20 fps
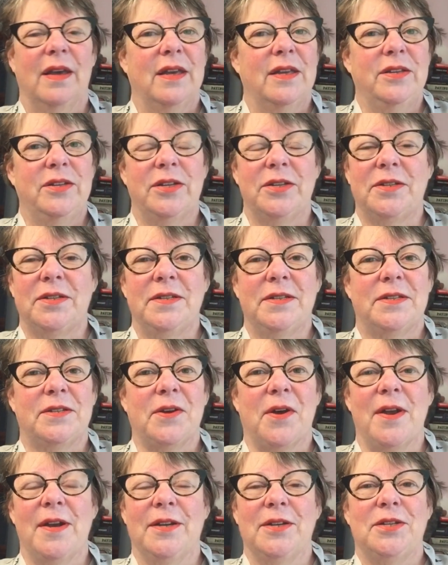just
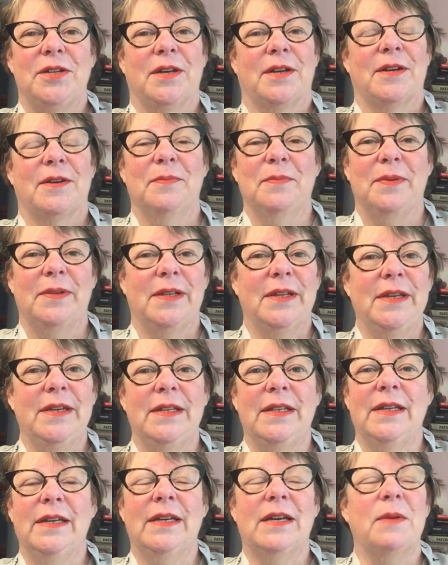astonishing.
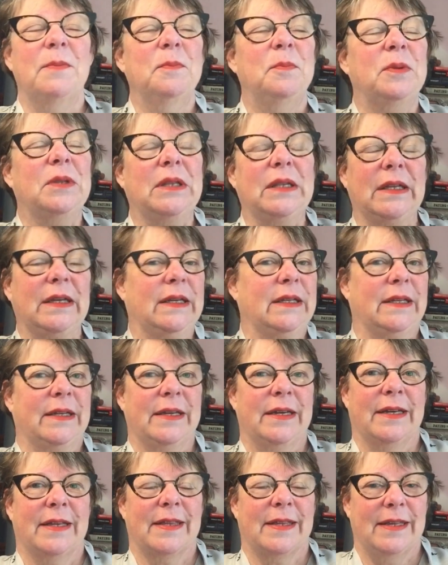
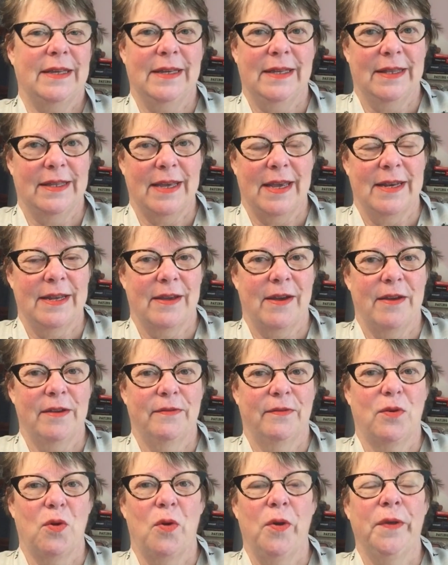Completely exceeds any kind
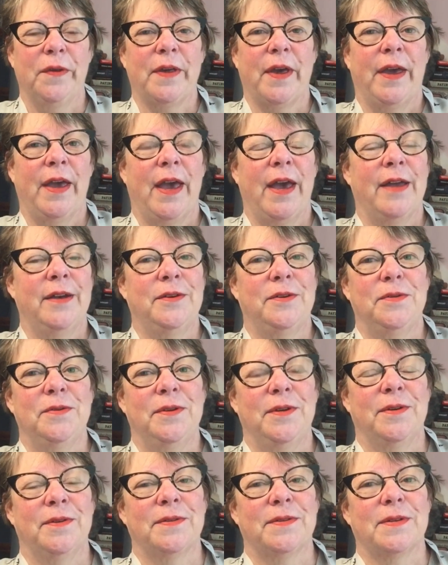of goals I had 2
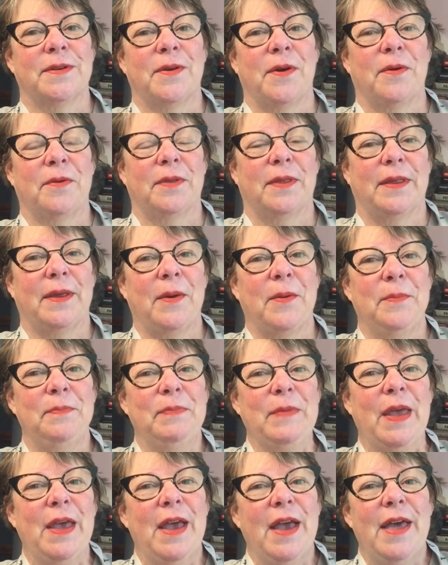years ago. So
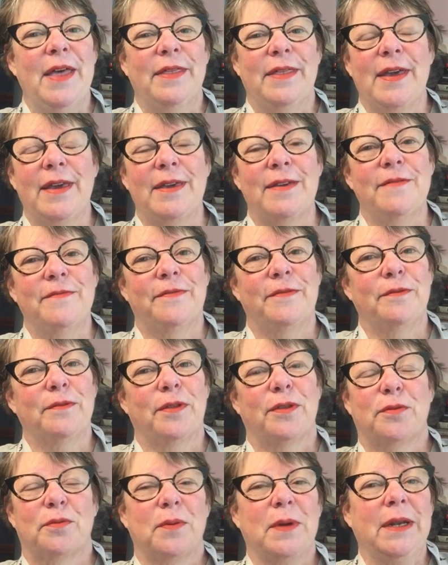thank you for
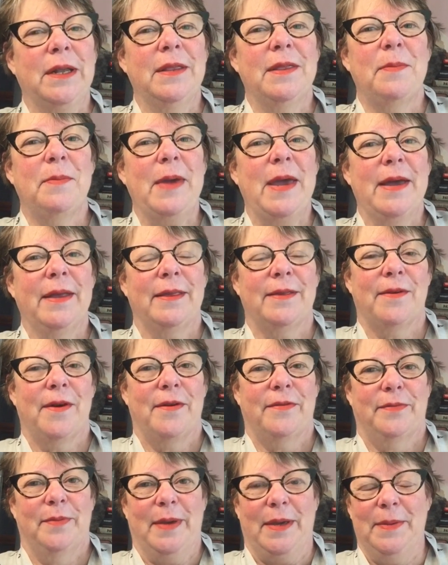thrilling the pants
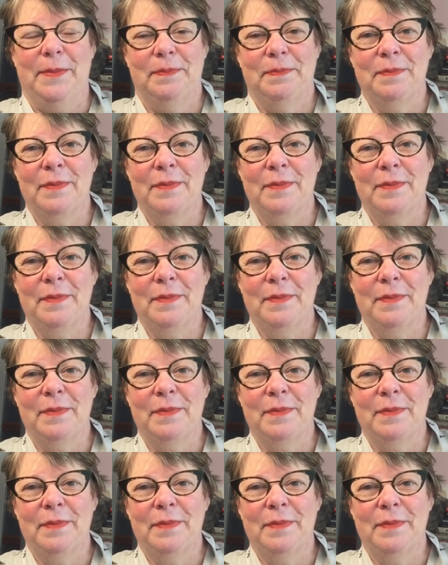off me.